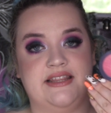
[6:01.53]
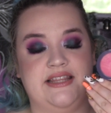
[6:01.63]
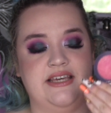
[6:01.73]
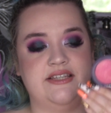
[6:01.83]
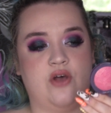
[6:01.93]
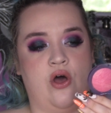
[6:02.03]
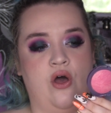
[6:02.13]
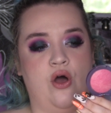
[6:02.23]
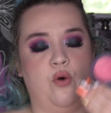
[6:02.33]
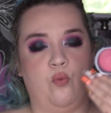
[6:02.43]
These
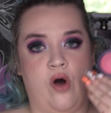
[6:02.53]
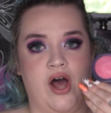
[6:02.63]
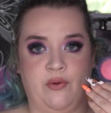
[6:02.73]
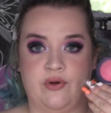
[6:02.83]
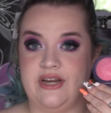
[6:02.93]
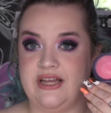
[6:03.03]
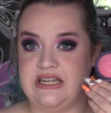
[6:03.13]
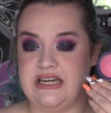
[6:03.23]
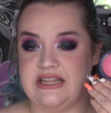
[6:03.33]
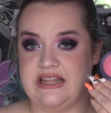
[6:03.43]
are what I
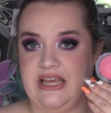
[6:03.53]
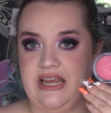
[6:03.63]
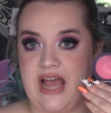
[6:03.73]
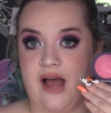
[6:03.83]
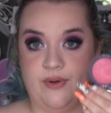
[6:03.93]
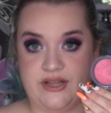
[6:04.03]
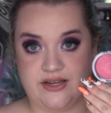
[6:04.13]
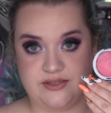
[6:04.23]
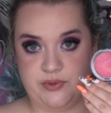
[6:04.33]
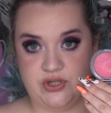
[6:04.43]
wanted the
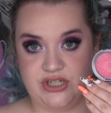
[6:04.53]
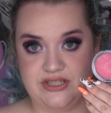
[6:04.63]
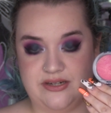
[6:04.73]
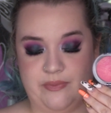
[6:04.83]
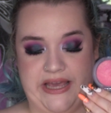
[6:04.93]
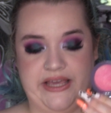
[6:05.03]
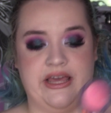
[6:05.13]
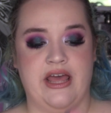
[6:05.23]
Hourglass blushes to be.